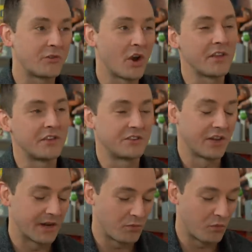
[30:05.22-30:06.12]
trying to
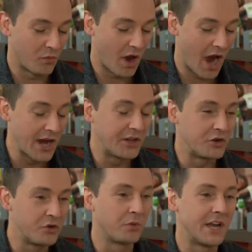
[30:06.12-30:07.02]
like, I
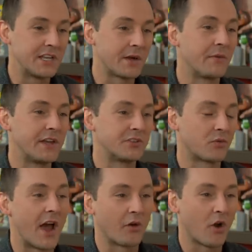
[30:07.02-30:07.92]
do play some of these
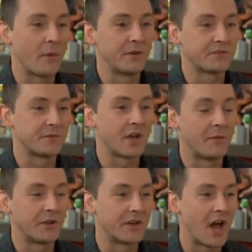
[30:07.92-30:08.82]
round robins from
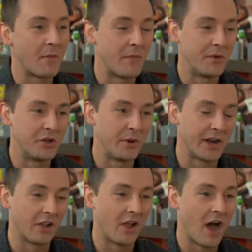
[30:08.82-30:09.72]
time to time. I've been doing
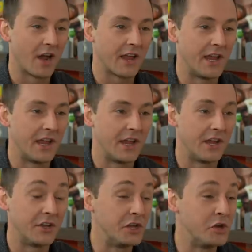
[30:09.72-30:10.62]
it a lot
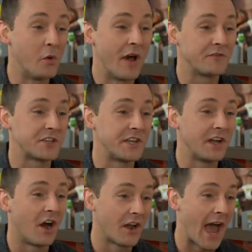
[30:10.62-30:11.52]
in
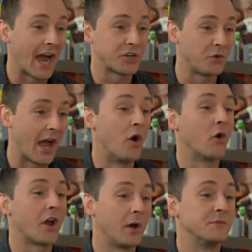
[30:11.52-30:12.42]
UFC on actual
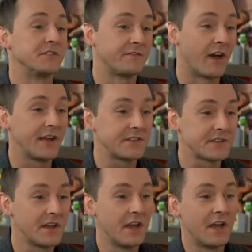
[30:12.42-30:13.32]
outcomes of
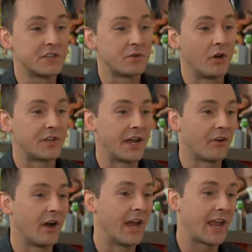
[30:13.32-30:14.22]
fights. So I'll take
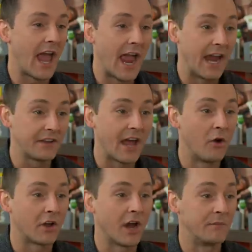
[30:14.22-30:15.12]
like 8
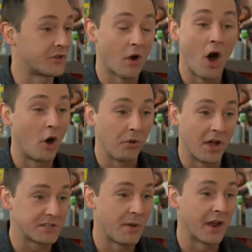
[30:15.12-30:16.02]
outcomes. They're all
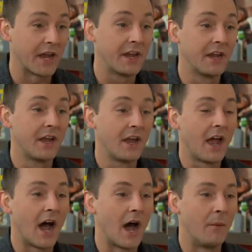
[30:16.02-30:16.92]
plus money.
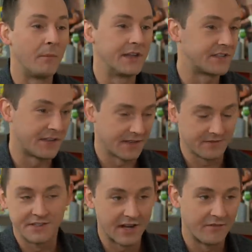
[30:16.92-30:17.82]

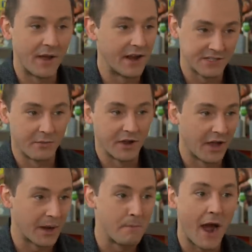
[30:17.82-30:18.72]
That's instead of betting someone at
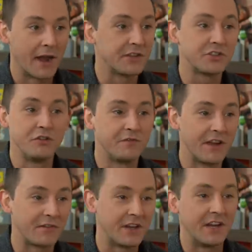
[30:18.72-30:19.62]
like minus
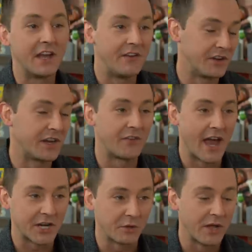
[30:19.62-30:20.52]
250, if you can get the
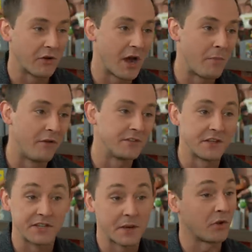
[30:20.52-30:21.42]
actual outcome, all of a
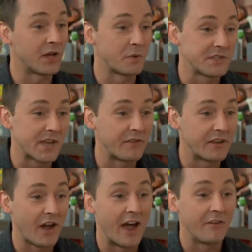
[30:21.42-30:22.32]
sudden it's like plus
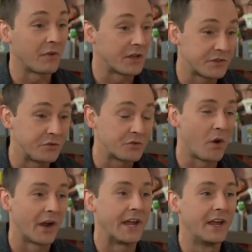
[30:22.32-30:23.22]
175, plus
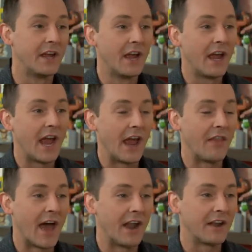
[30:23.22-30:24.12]
220.
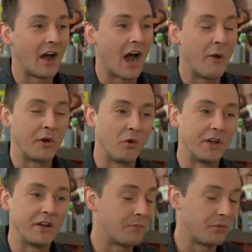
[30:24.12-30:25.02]
And that I would
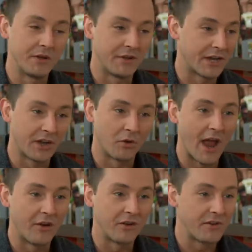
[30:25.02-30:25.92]
only like play like in a
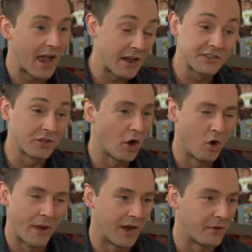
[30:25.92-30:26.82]
round of, and it's a low
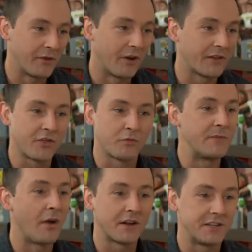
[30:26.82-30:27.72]
bet. It'd be like
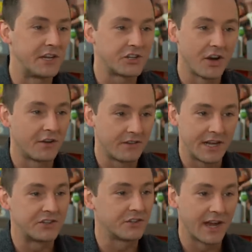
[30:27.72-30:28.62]
$3 each on
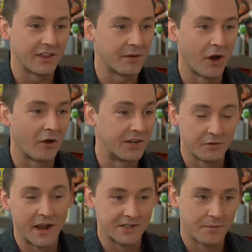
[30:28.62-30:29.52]
each leg of the parlay. So
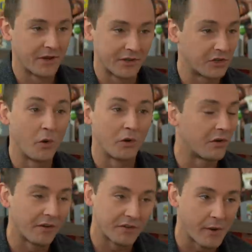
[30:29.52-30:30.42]
it ends up being like
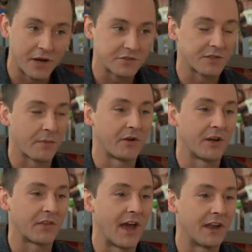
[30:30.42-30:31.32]
$250 or something
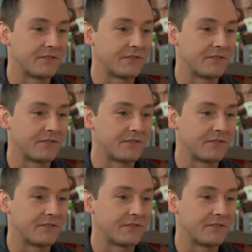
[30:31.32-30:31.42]
like that,